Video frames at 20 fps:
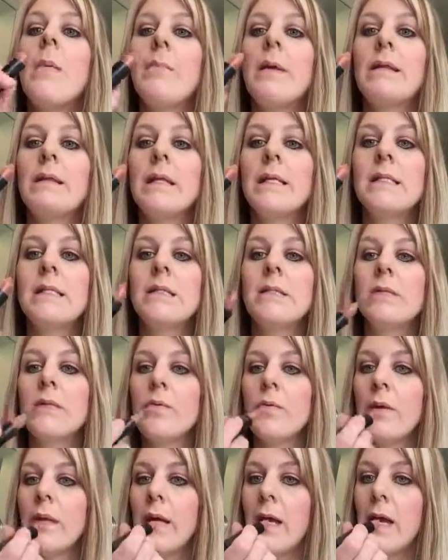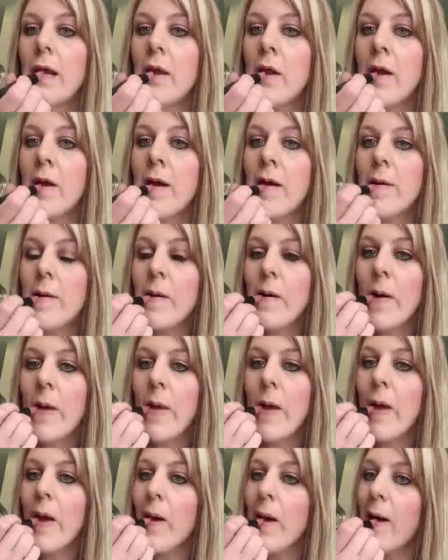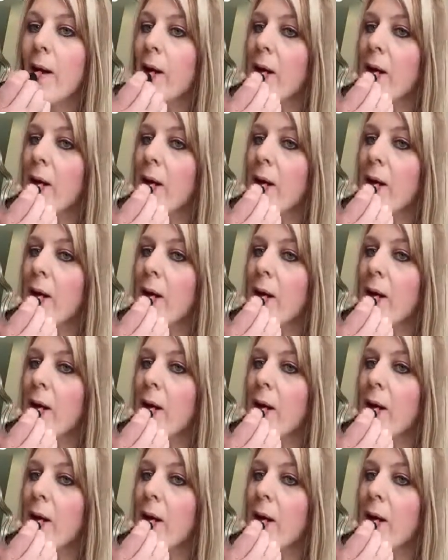But this is a really natural,